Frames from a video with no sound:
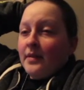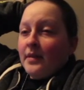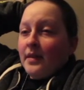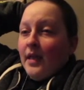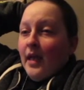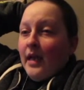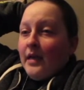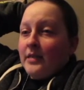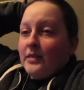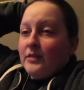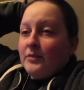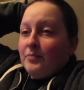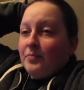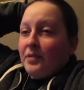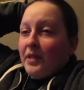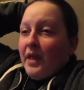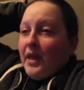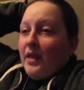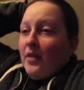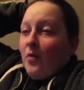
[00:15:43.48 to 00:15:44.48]

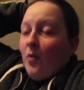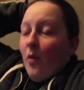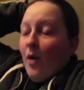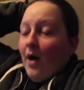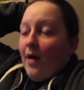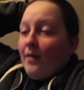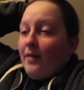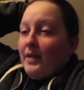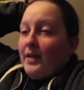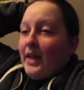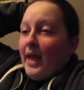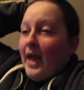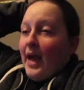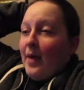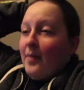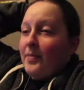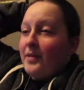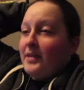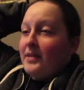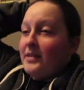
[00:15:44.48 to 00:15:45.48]
explain while it
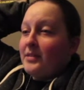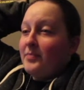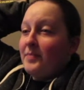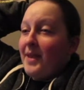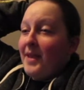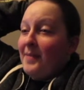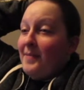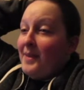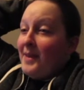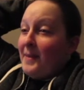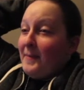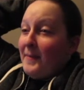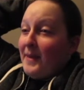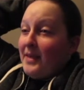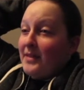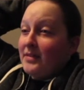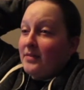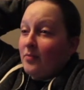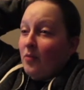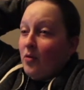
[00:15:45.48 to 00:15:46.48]
happens, maybe it
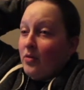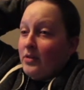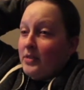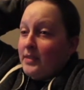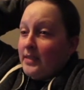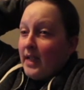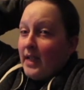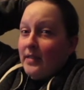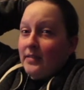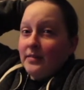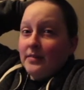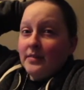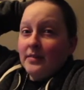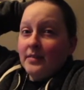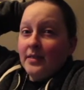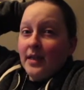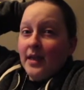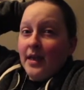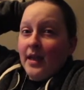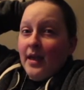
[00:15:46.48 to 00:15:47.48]
makes more sense
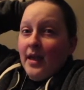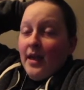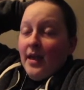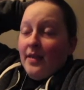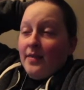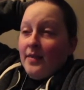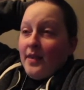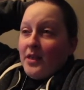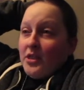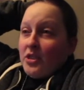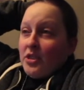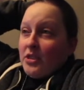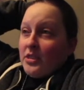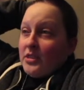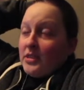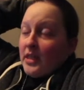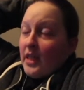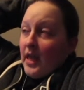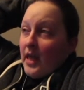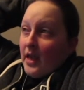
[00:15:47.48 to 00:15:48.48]
than
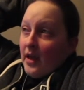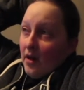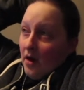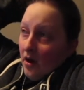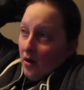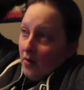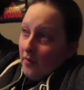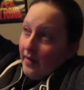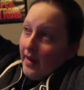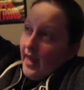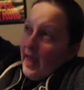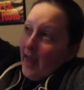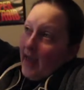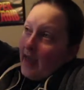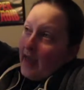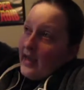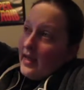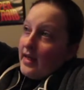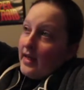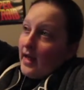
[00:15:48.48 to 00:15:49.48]
just like, oh,
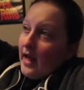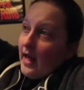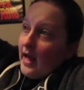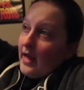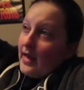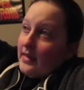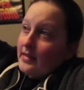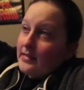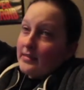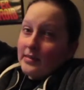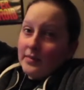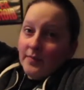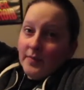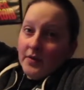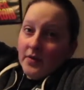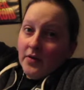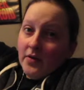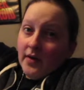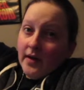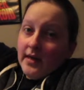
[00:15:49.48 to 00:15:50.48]
hey guys, it's
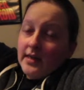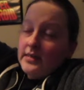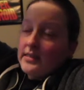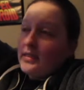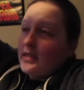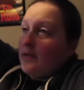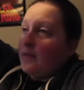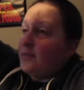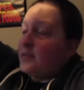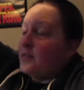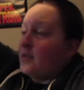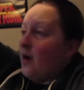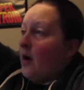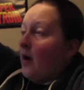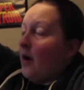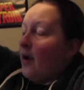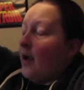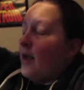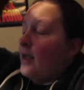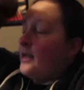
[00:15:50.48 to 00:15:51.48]
been crazy, I'm
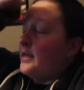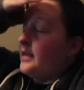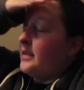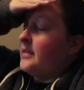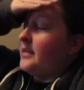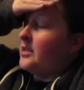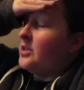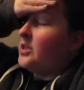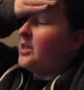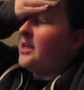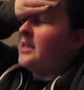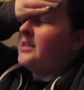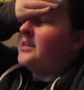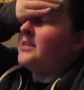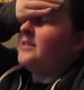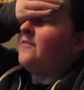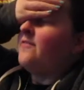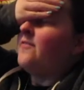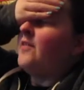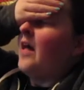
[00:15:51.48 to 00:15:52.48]
sorry I didn't get the chance
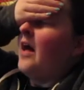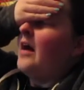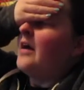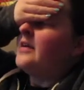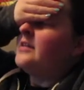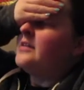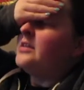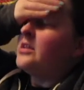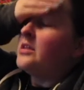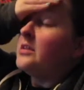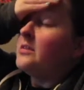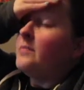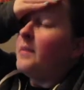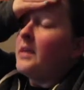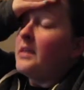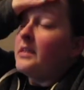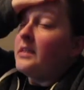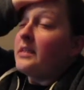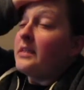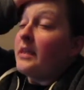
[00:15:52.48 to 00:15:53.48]
to vlog, because it just
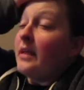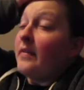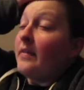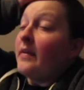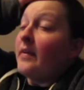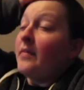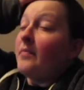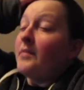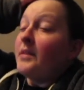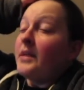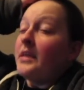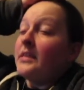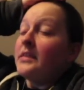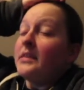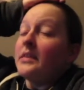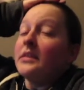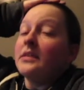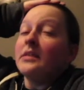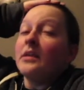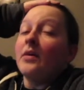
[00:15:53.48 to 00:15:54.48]
makes it sound like I'm
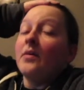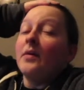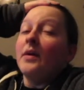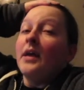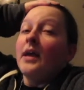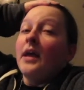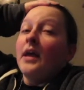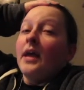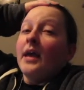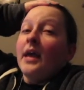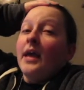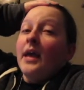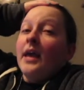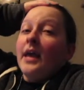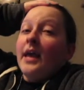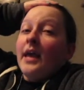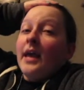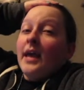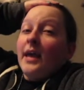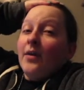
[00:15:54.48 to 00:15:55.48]
lazy. So
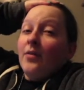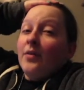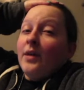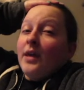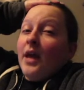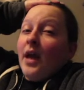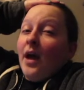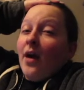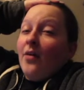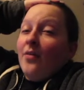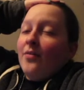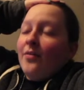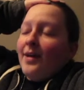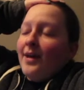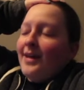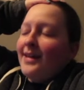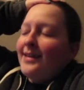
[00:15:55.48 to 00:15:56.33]
here we go.